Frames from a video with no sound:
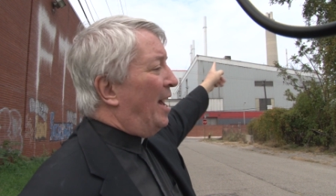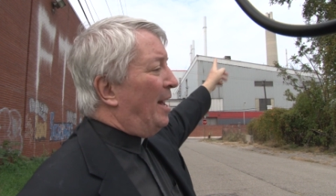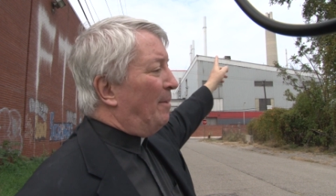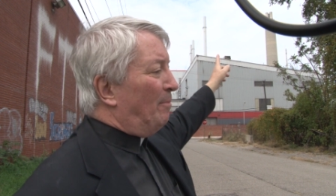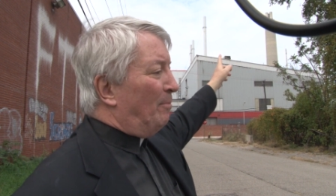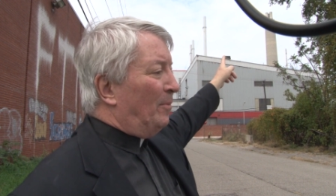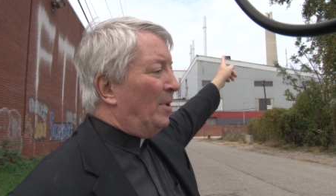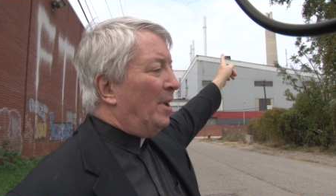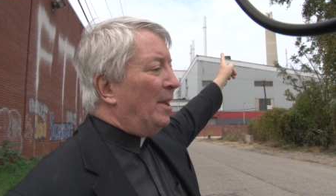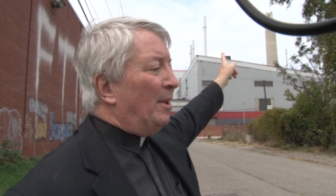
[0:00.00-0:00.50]
that
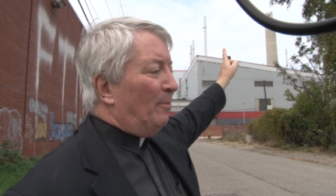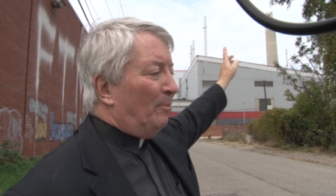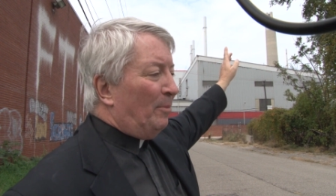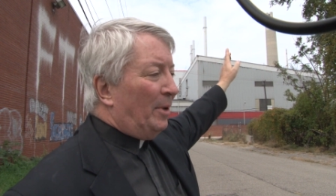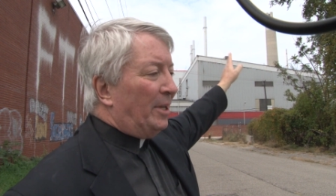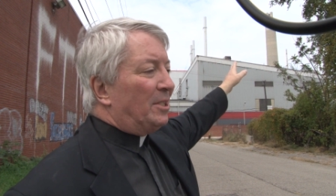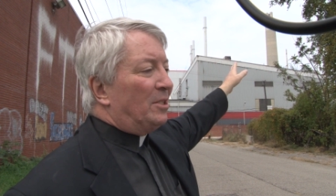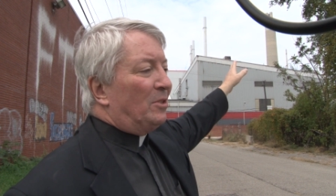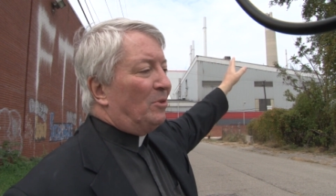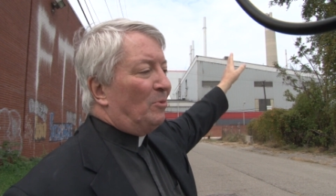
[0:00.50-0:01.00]

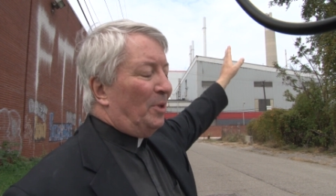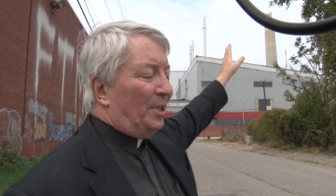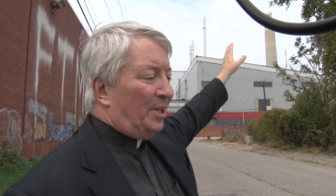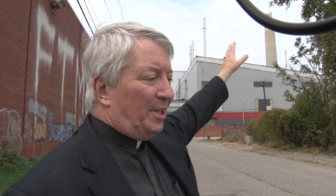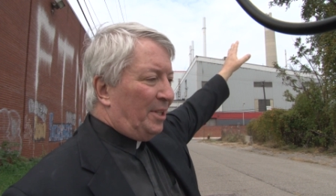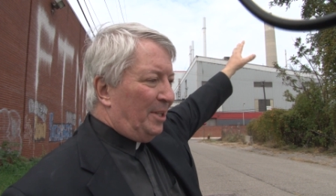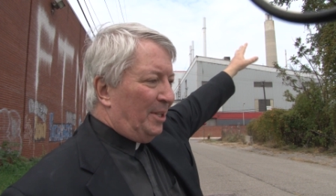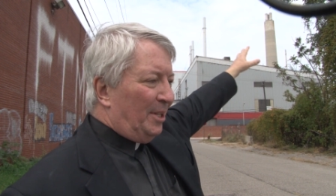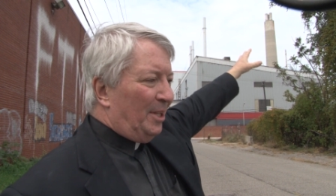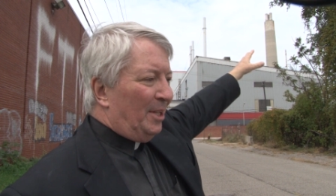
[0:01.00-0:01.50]
mixed
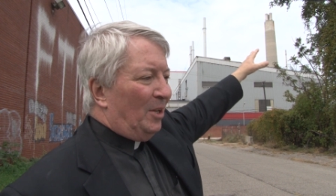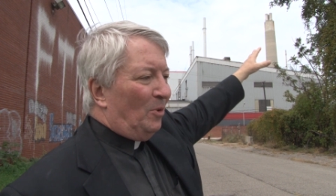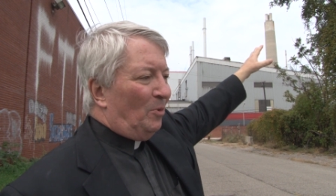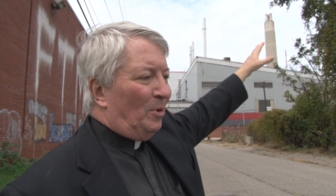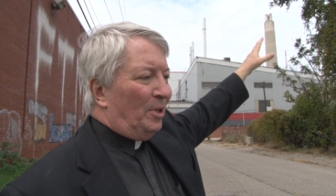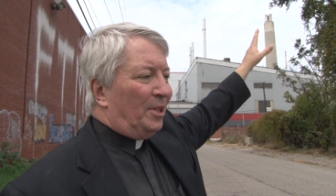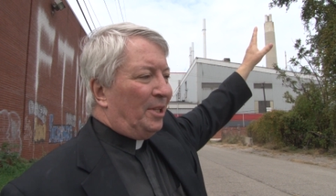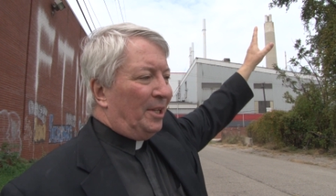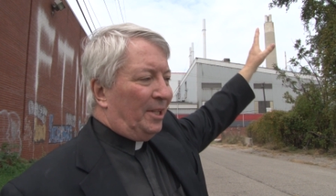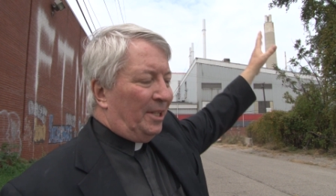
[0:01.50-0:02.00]
with
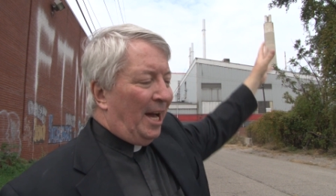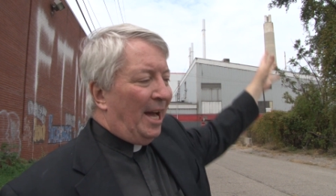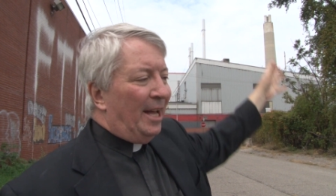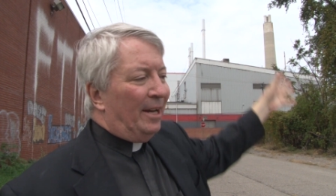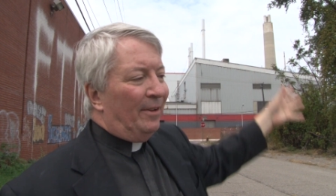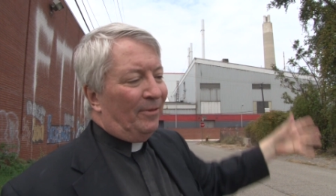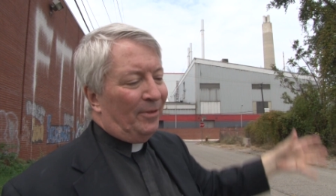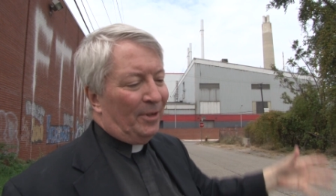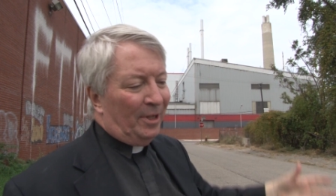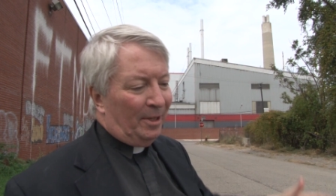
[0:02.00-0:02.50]
the
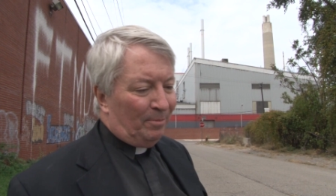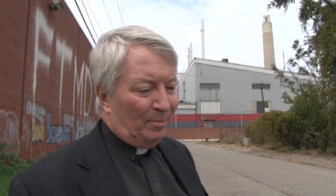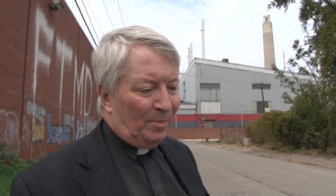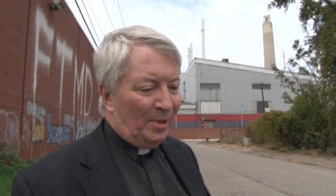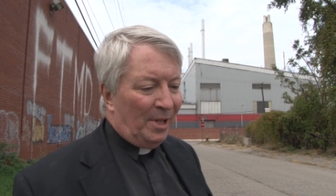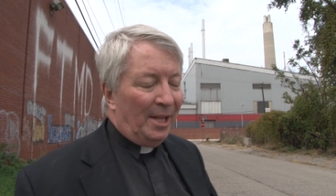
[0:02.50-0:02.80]
kind of